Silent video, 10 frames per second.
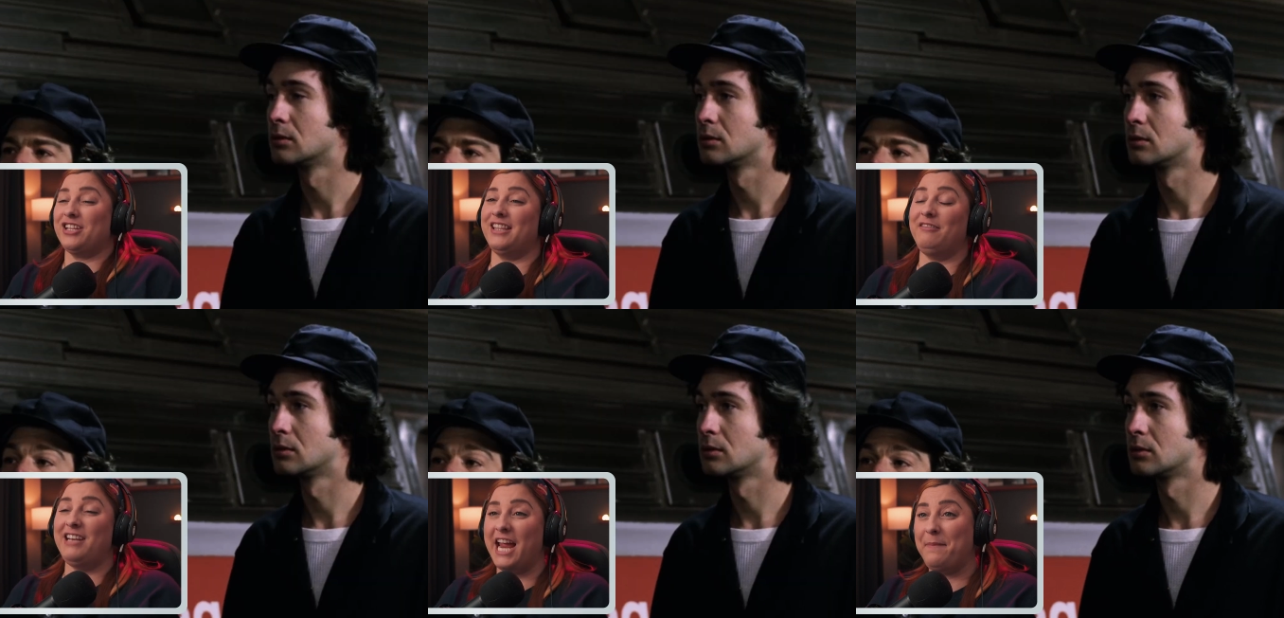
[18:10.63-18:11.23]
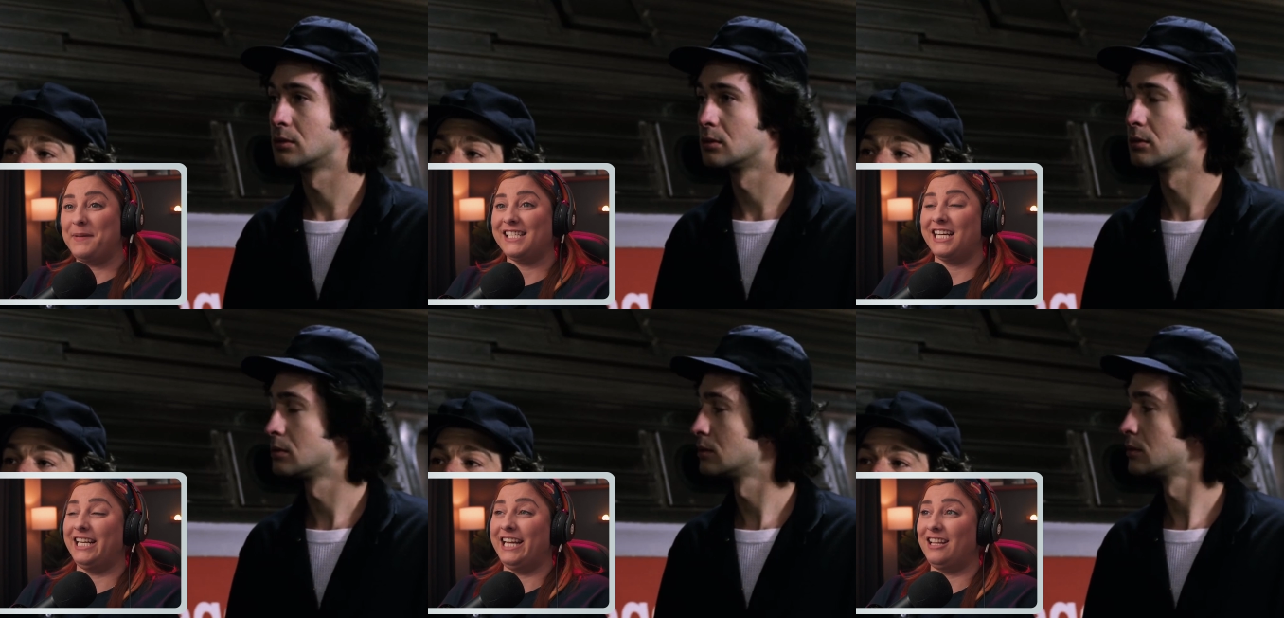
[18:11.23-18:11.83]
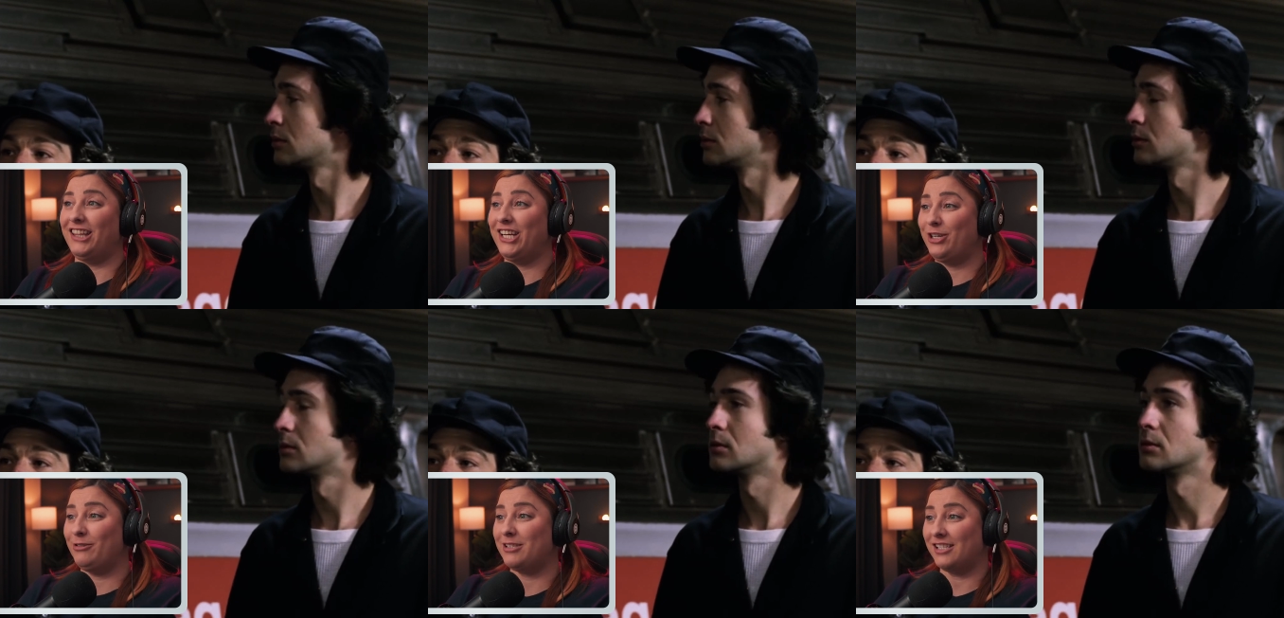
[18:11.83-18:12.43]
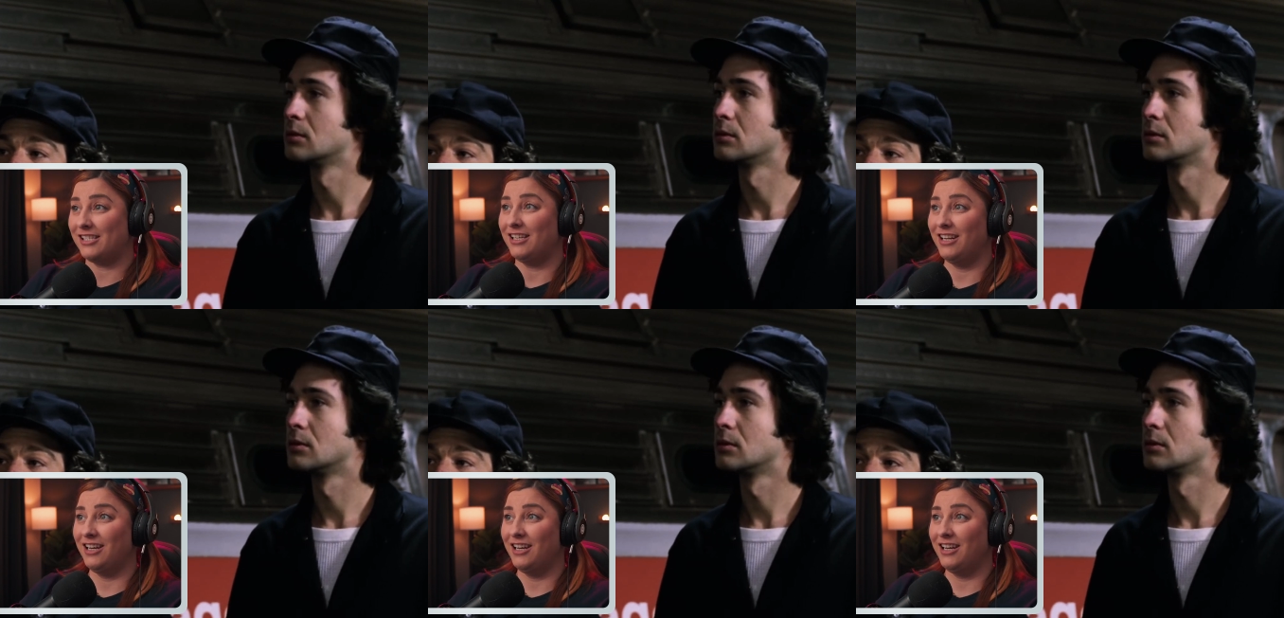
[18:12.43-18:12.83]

Speaker 1: and the ape is gonna get loose.